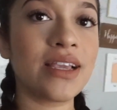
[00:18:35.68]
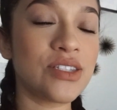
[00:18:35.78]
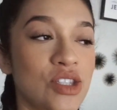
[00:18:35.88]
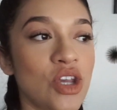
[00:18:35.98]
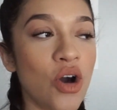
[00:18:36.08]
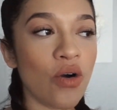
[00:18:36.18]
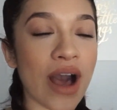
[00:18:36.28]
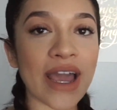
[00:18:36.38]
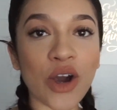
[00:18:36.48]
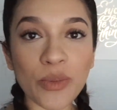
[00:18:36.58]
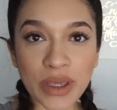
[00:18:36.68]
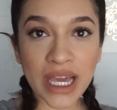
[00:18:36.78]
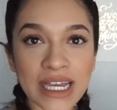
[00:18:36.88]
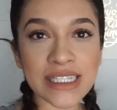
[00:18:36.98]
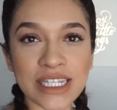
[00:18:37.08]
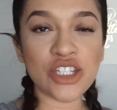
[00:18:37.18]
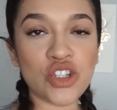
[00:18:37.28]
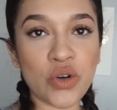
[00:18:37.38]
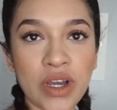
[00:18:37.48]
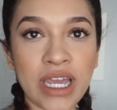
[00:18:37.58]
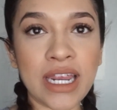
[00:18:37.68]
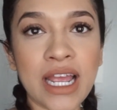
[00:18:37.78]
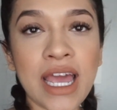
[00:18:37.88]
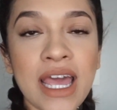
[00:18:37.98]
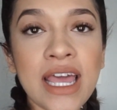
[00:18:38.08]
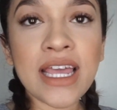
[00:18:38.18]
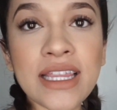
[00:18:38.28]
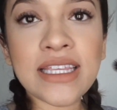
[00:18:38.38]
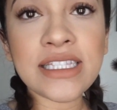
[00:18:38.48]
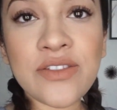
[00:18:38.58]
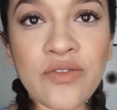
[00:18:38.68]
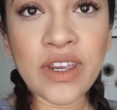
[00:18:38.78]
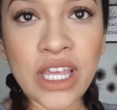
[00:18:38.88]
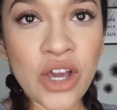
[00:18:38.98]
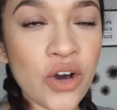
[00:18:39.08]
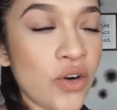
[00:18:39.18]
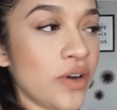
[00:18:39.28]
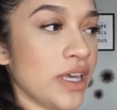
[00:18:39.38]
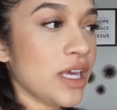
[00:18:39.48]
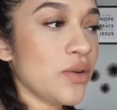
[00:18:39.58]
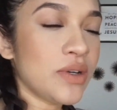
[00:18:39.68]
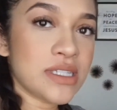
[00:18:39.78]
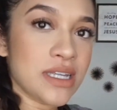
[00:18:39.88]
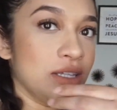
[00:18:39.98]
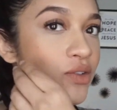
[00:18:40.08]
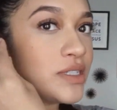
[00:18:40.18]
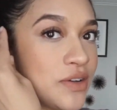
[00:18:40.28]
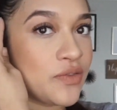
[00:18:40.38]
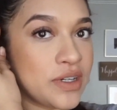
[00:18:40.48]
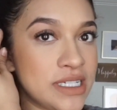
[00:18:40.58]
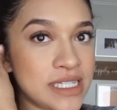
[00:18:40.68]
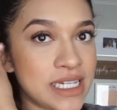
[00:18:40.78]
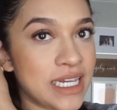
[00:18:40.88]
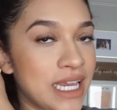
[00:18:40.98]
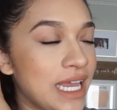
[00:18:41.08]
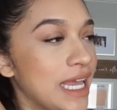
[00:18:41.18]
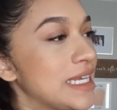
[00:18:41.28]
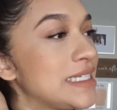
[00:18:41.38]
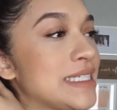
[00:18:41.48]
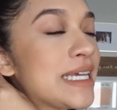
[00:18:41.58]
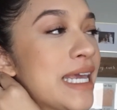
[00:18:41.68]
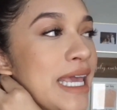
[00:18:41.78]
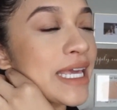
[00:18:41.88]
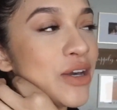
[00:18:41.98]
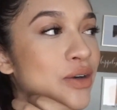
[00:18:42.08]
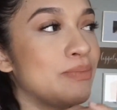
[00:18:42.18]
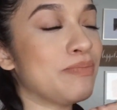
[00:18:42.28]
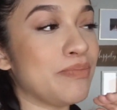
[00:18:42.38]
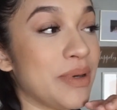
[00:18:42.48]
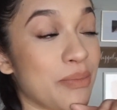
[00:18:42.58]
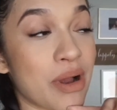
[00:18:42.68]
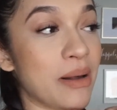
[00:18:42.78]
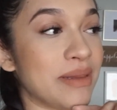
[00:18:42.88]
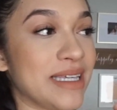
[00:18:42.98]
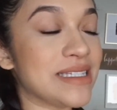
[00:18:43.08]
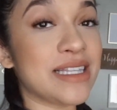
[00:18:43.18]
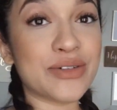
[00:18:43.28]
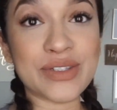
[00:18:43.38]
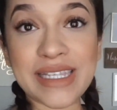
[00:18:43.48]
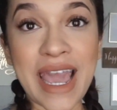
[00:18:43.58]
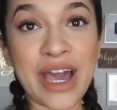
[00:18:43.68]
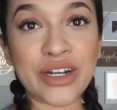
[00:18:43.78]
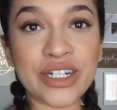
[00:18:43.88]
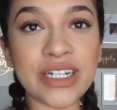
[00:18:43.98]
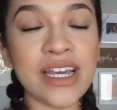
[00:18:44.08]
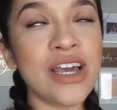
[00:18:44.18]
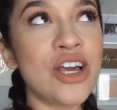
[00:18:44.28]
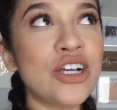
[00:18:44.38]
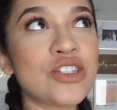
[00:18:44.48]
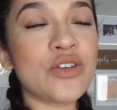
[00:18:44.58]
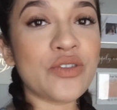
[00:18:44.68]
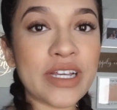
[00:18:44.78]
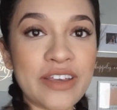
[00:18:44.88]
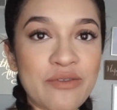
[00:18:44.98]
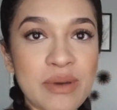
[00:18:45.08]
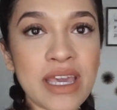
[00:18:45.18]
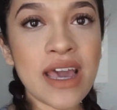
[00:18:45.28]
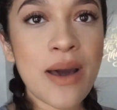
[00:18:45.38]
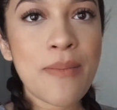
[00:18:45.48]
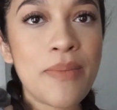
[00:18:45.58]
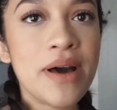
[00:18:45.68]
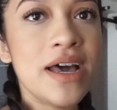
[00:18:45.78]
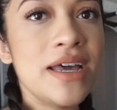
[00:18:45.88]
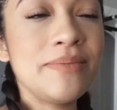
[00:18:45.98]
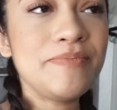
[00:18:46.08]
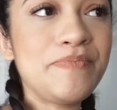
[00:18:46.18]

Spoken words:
So I hope you guys enjoyed this video. It was a little different and it probably is a little scattered, so forgive me, but